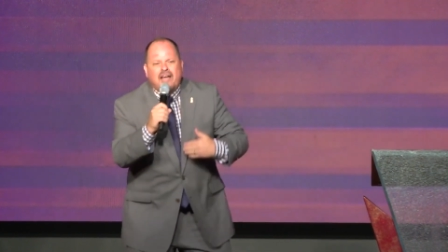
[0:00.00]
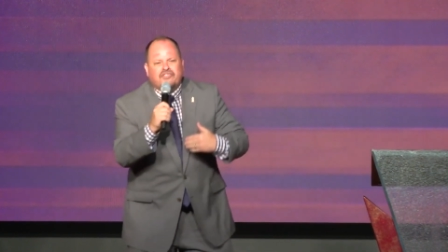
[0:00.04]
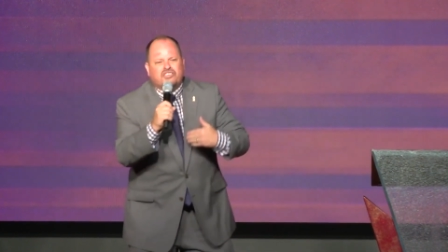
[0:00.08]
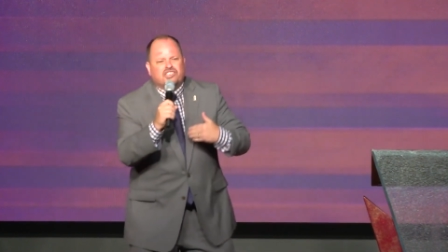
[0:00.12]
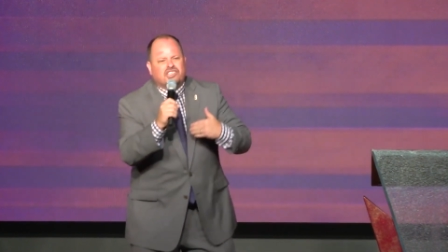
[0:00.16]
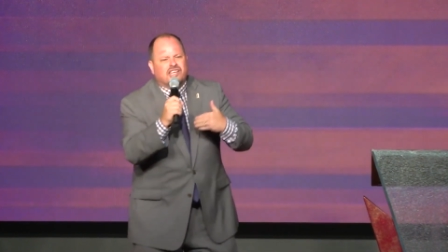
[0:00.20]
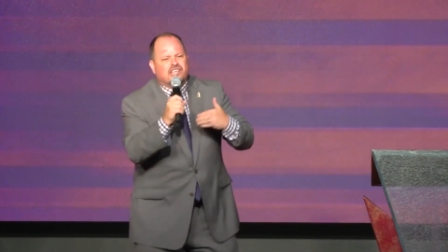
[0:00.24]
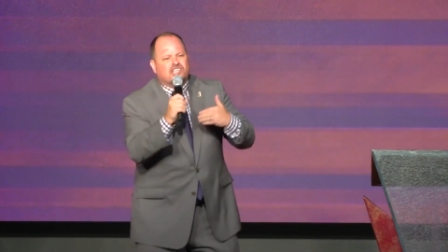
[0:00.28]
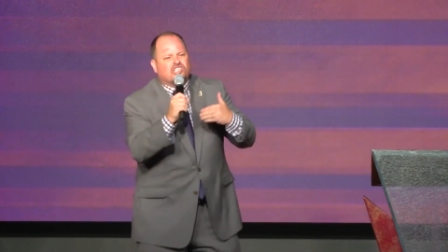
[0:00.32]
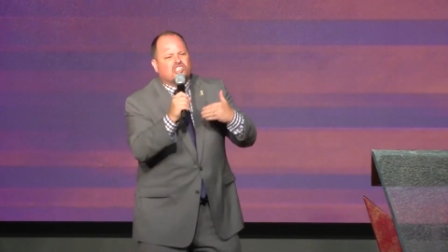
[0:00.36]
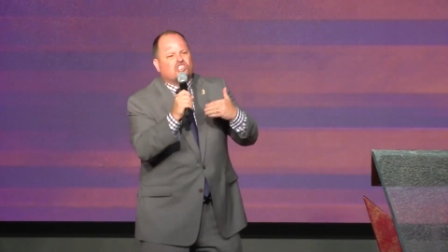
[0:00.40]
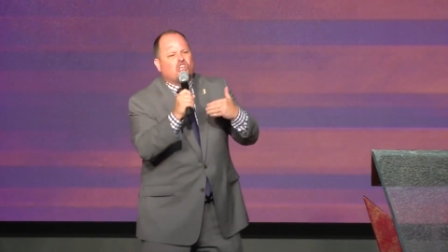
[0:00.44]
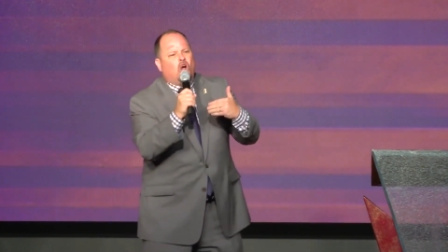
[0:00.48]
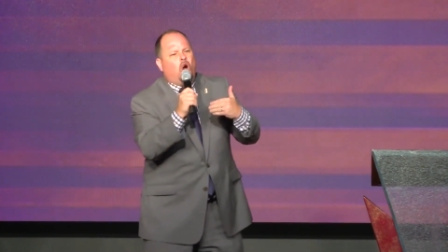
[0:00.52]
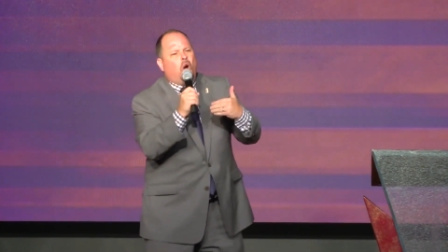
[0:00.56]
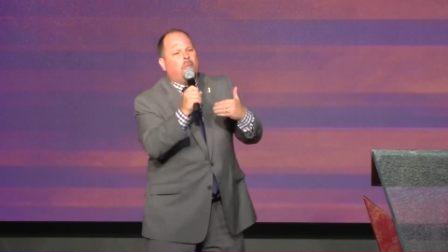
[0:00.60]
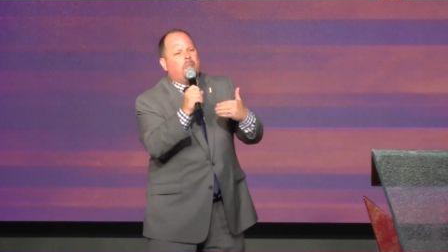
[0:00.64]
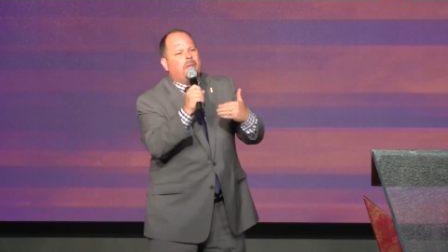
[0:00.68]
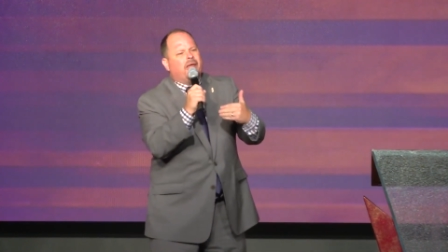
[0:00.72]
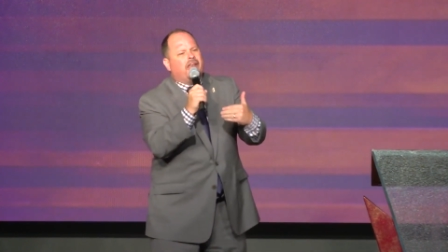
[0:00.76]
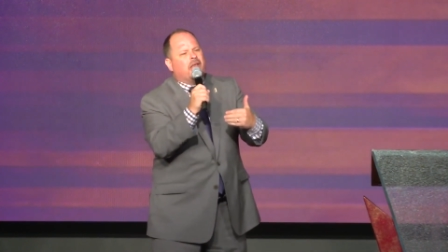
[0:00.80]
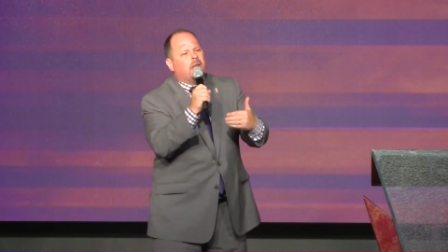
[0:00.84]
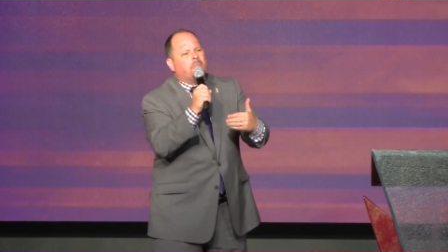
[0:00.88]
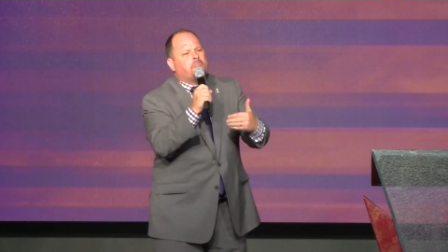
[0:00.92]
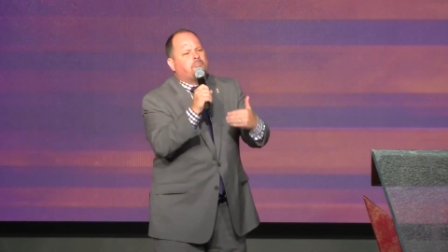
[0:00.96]
I've seen so
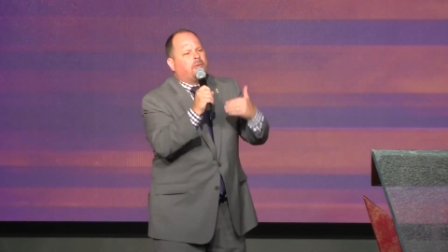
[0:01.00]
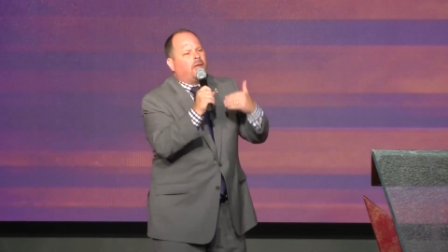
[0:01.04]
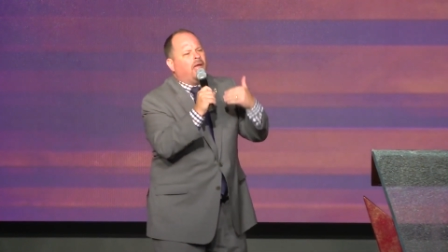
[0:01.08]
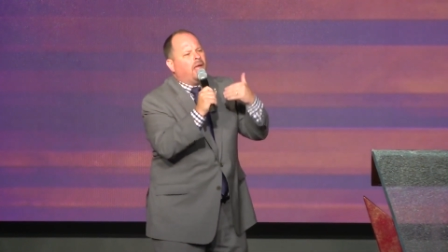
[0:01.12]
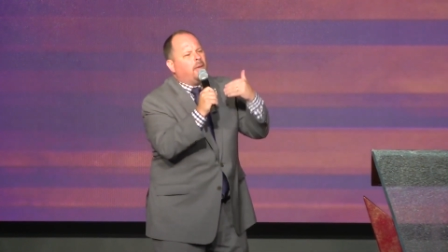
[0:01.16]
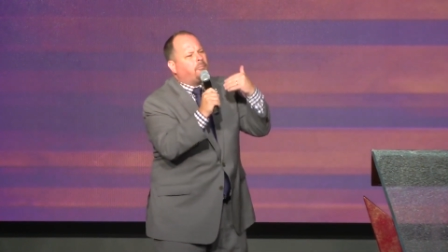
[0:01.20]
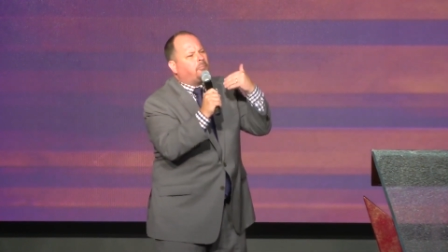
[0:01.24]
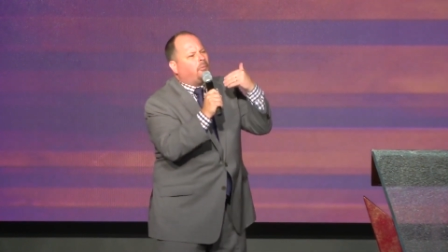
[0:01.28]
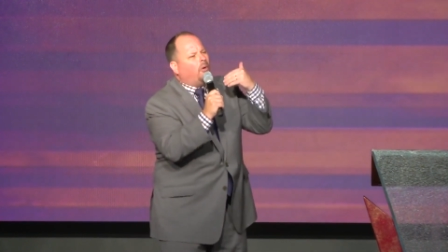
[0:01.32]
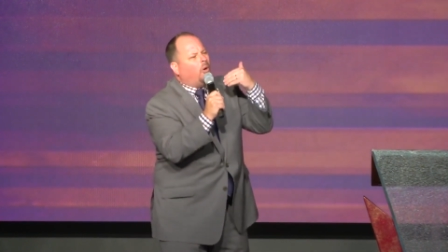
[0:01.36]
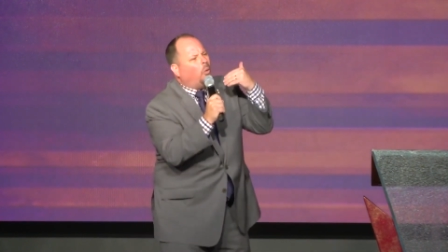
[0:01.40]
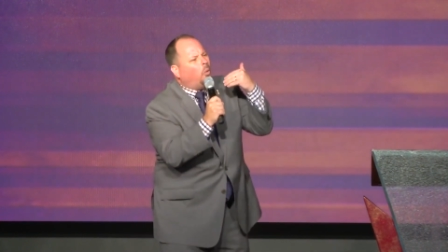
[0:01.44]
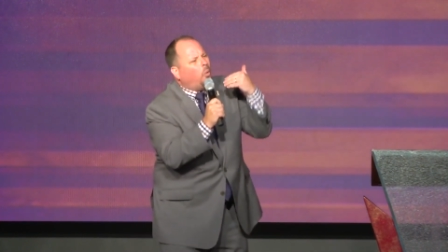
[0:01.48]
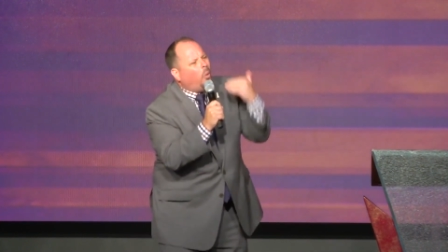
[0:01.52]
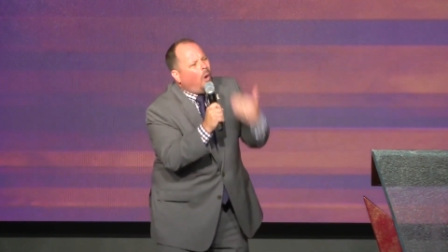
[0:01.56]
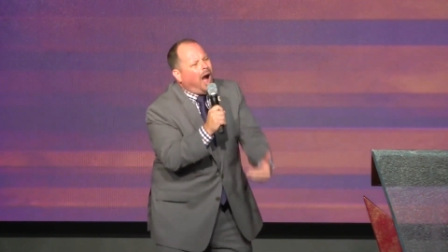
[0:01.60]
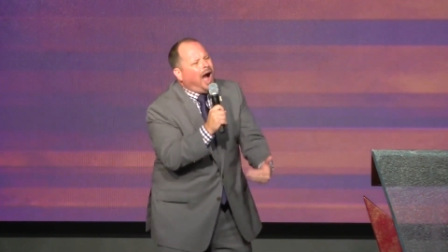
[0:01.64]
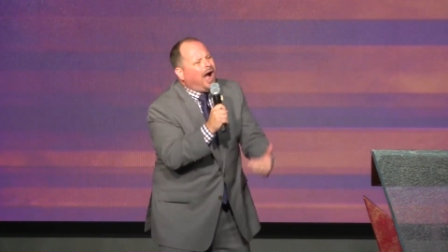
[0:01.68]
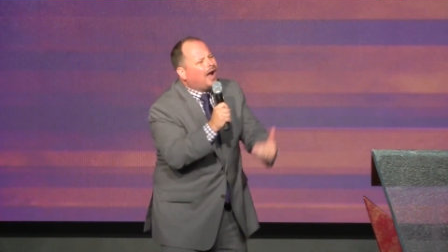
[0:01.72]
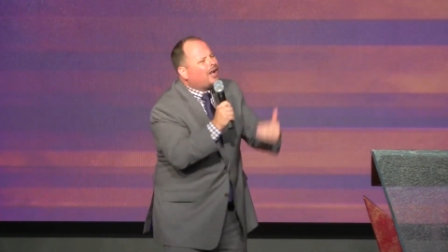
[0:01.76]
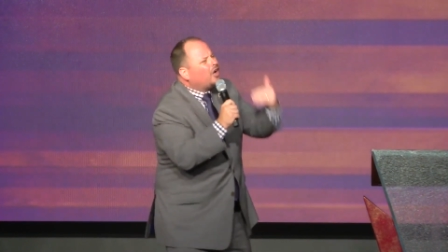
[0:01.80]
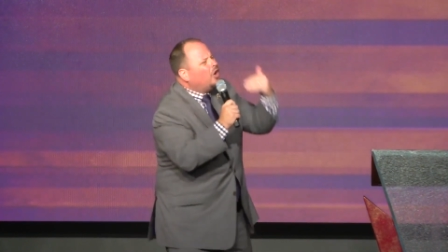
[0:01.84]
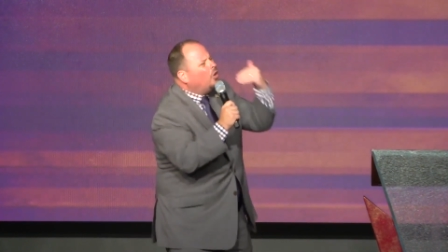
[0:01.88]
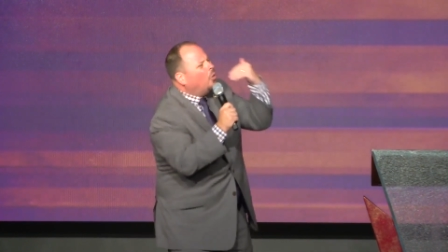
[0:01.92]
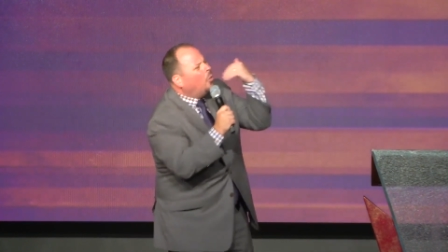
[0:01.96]
many people
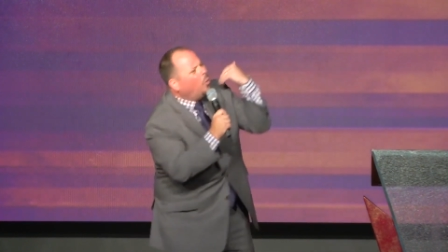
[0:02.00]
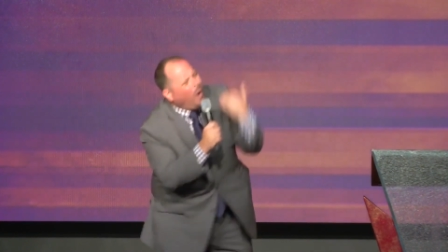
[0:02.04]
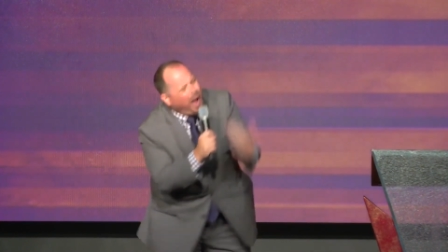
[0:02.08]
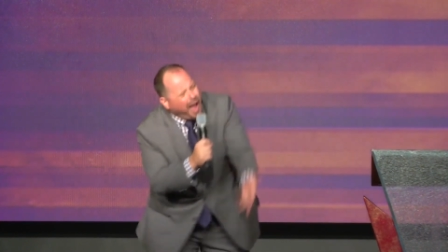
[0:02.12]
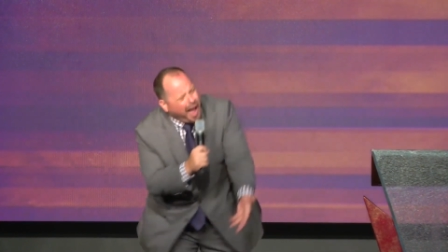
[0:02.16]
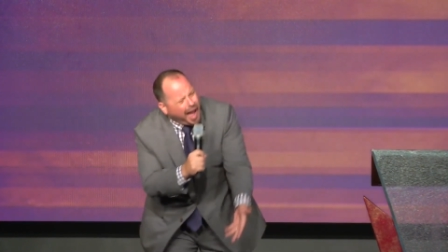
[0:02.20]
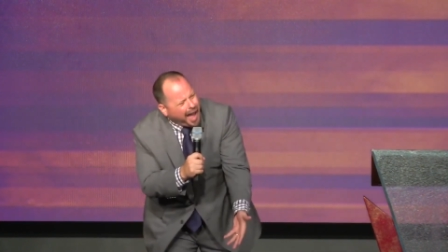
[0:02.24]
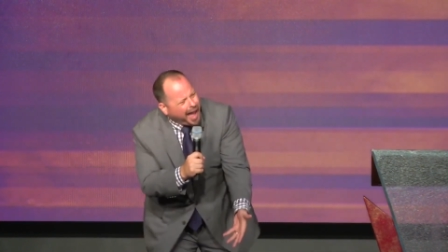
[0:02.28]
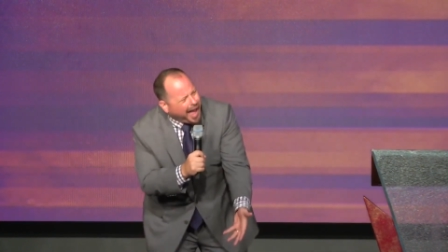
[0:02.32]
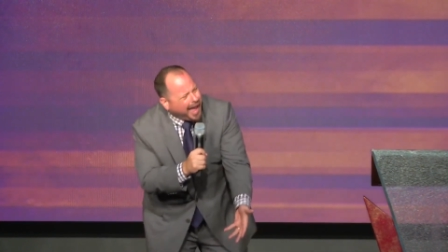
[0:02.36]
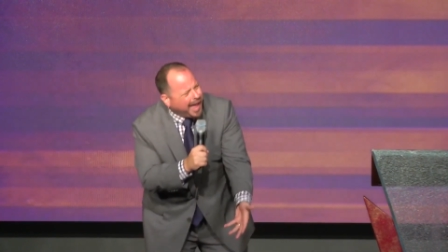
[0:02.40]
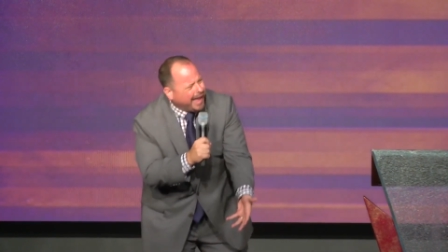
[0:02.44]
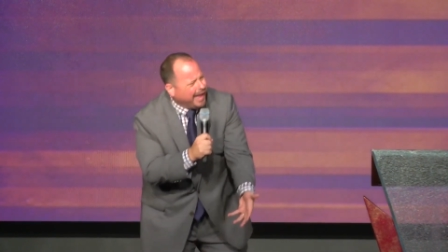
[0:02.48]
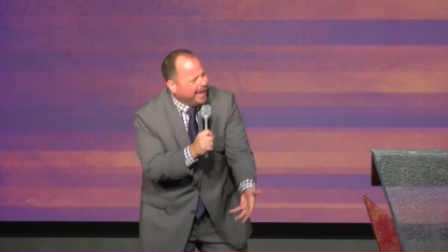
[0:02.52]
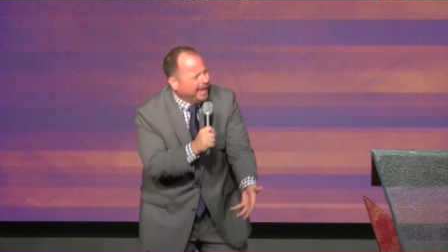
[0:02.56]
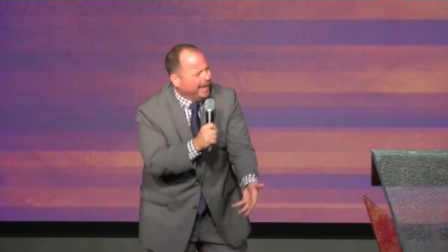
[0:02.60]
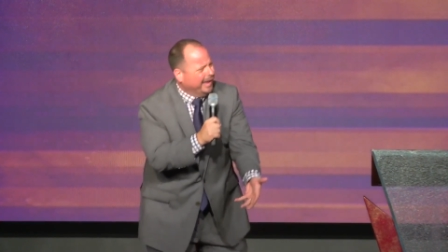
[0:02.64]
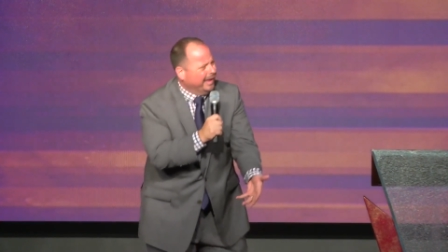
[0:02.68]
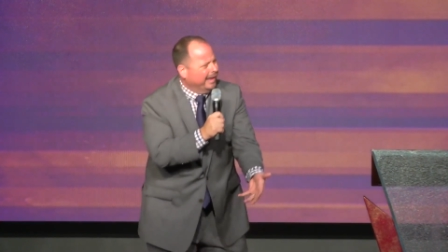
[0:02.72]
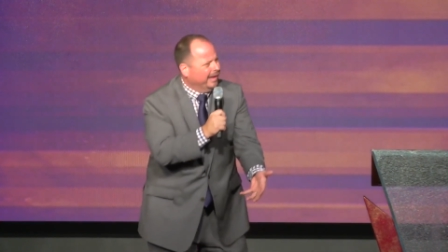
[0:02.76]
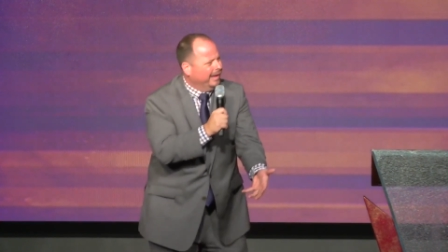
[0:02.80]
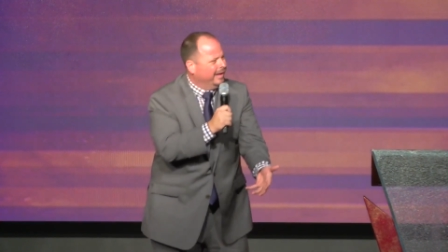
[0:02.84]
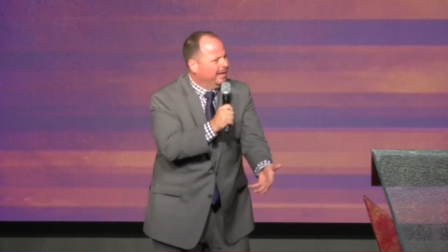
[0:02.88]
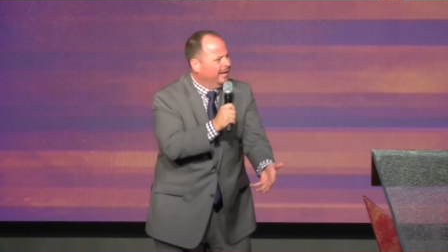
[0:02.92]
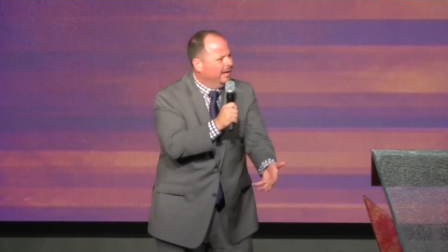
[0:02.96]
walk
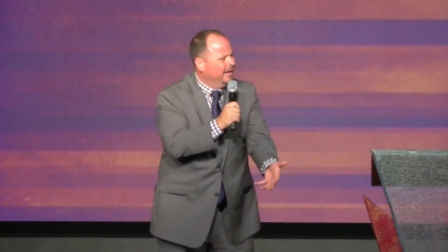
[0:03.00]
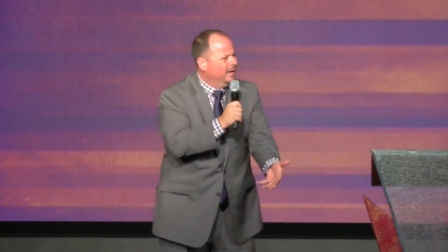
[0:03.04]
away